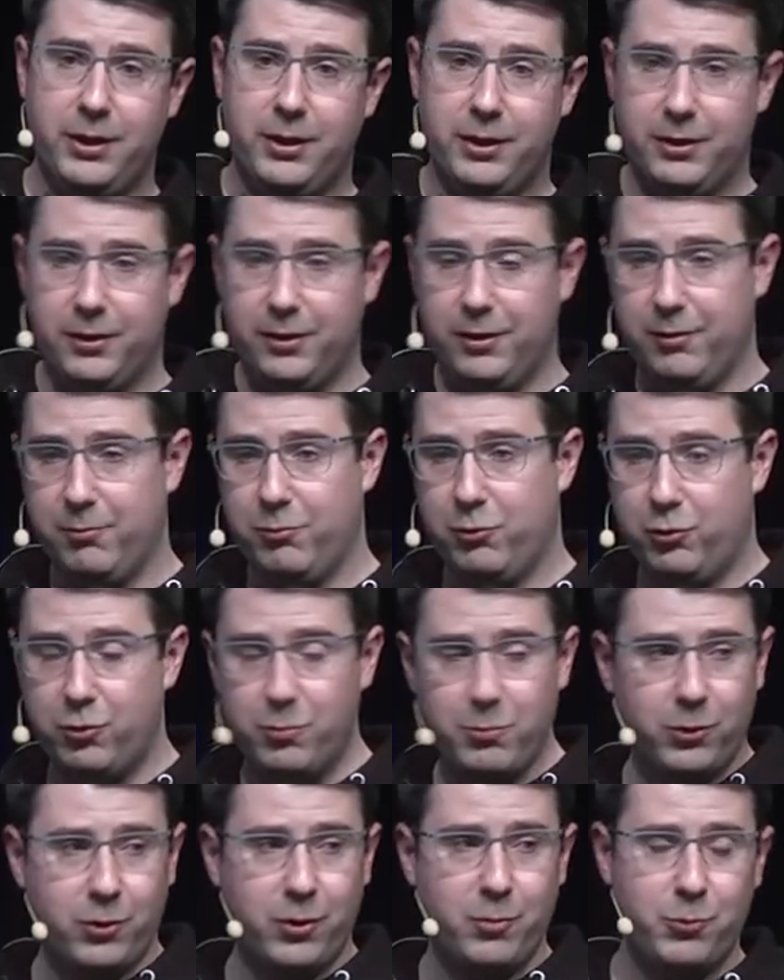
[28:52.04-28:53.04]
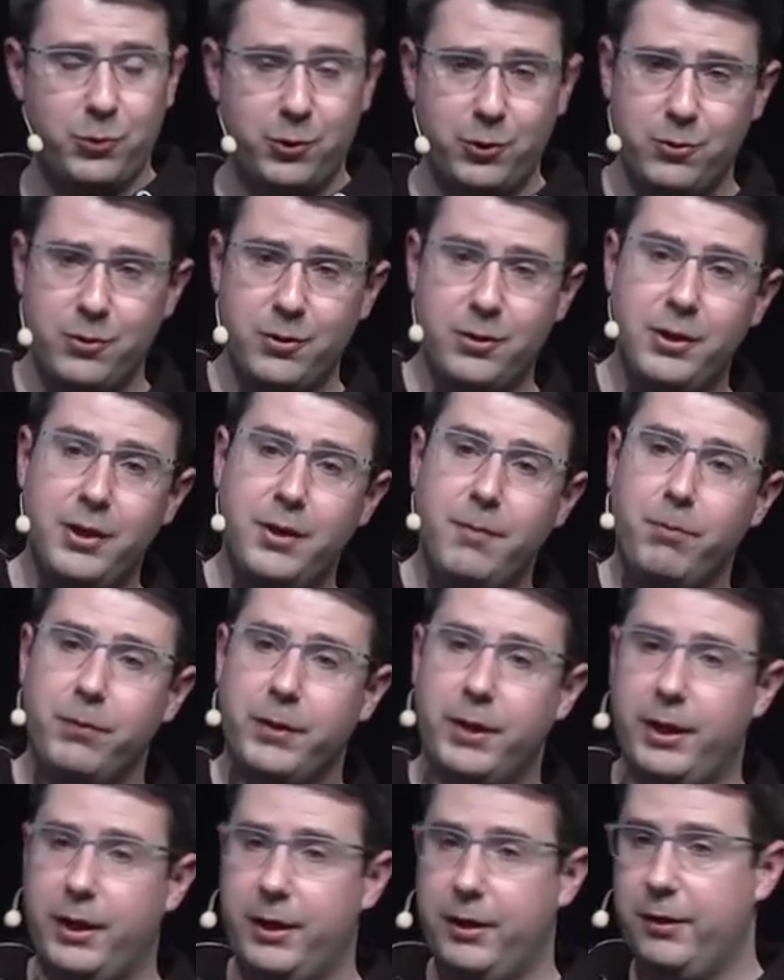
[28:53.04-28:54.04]
like a um, supercomputer.
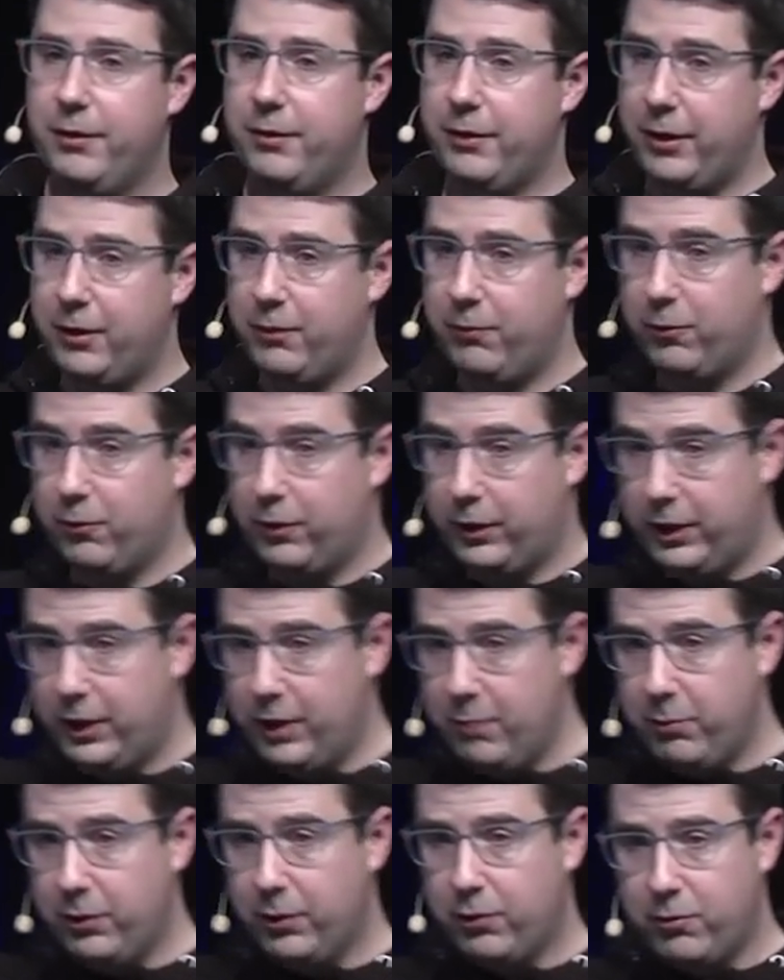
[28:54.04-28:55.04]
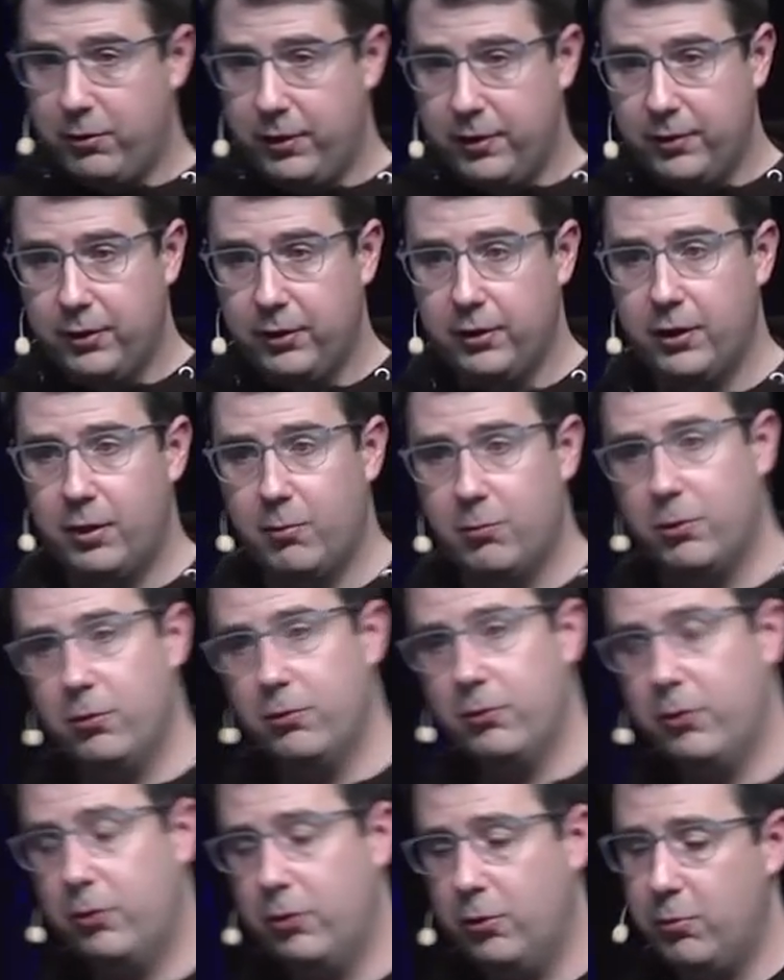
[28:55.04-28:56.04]
And then if you keep increasing the number
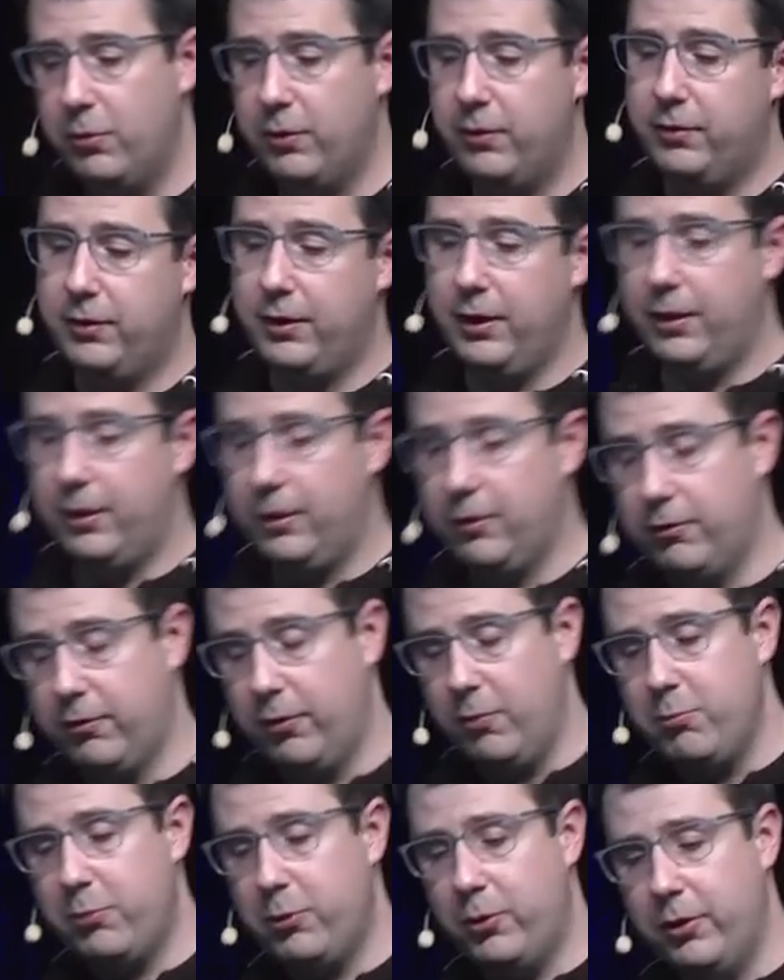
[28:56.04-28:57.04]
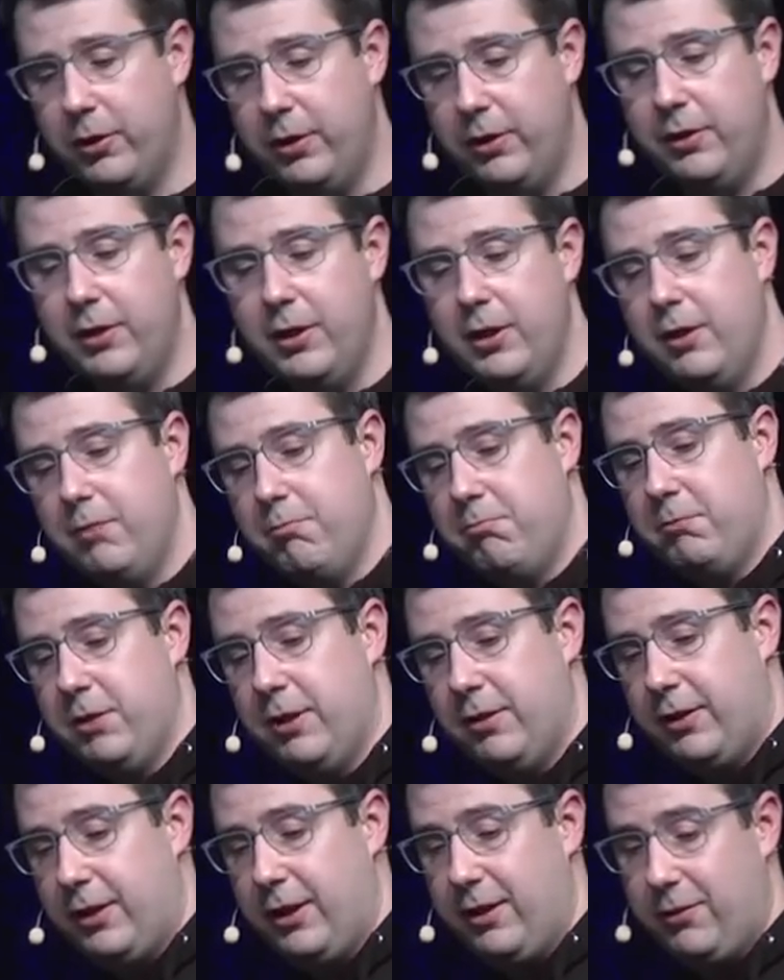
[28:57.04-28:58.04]
of qubits, then at some point, in
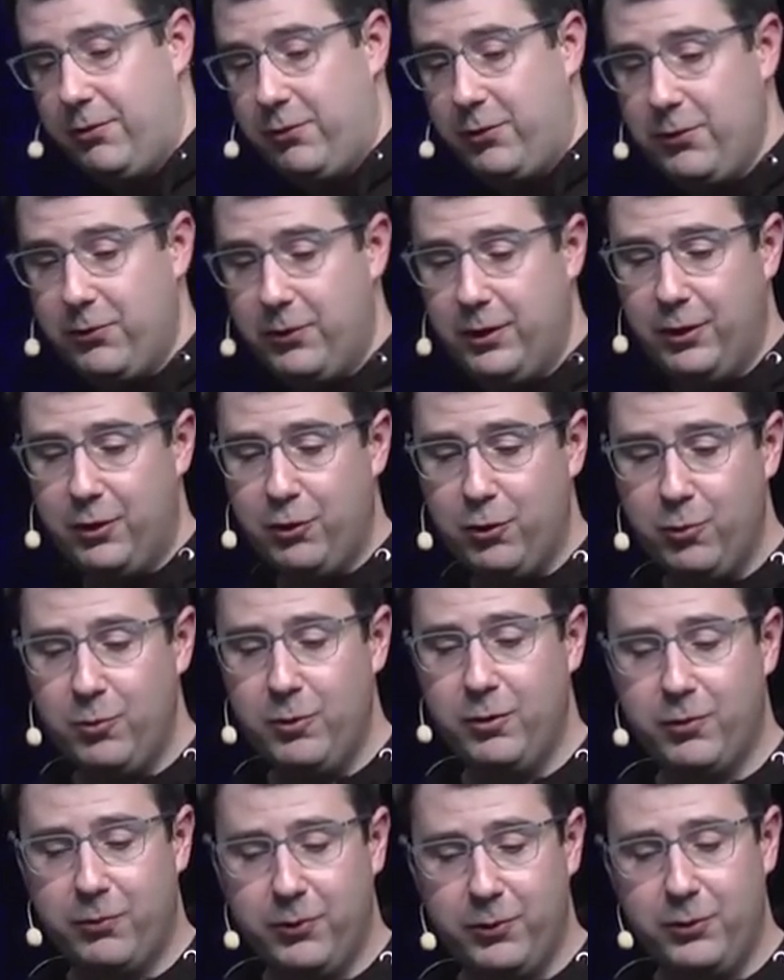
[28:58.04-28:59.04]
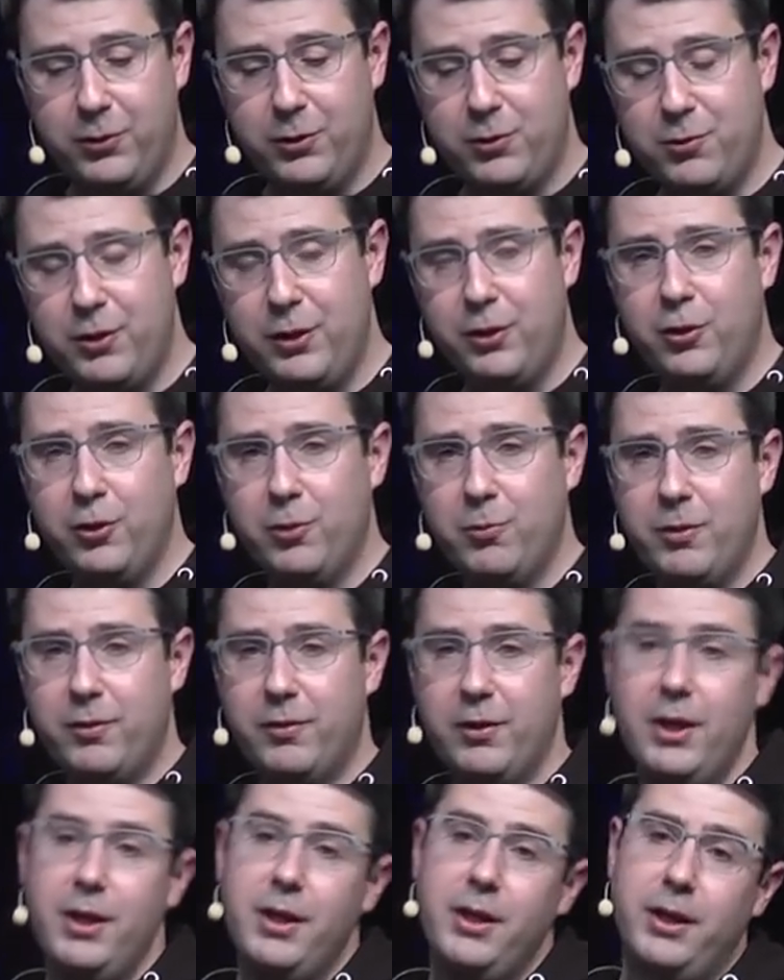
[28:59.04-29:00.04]
this case 50 qubits or 53
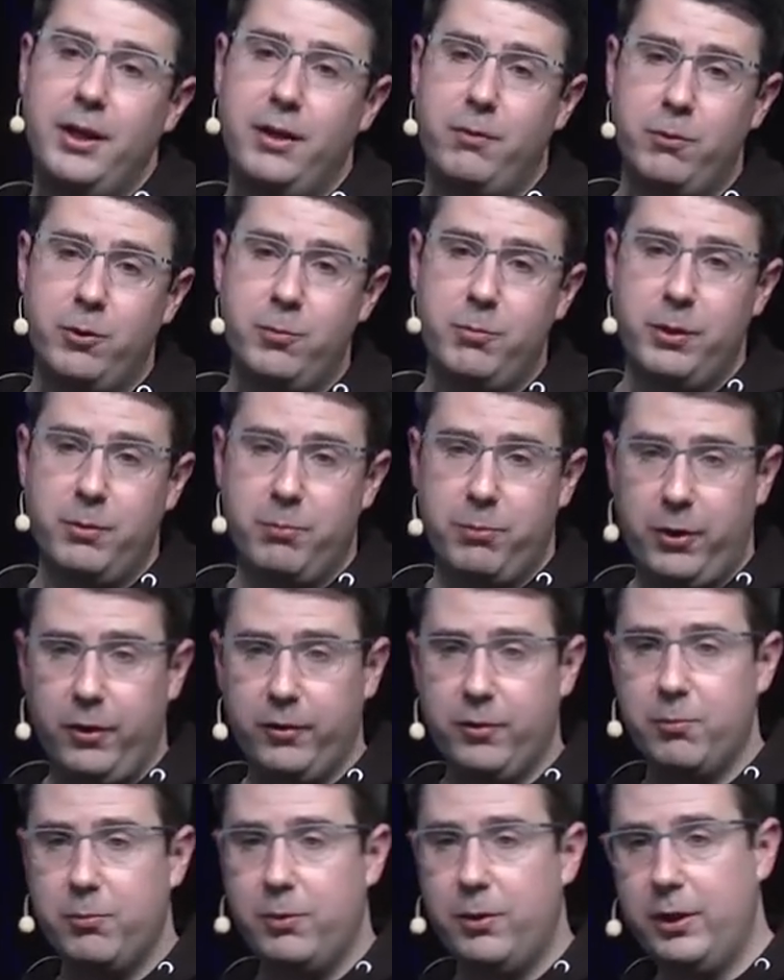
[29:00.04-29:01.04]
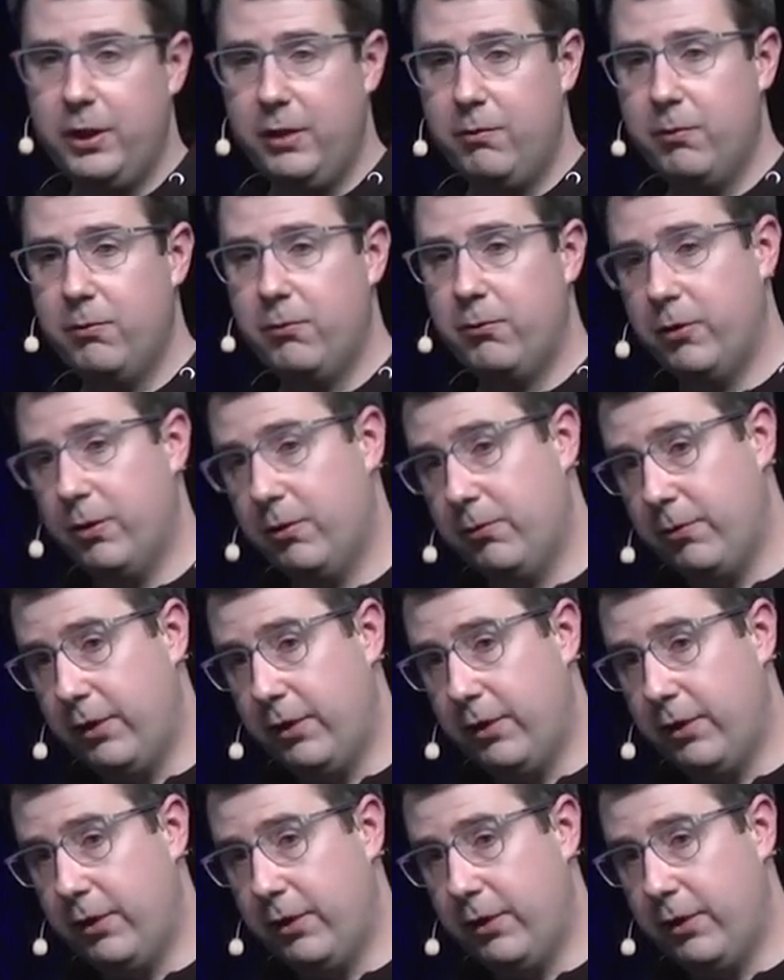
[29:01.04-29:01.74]
qubits, it will be impossible even for the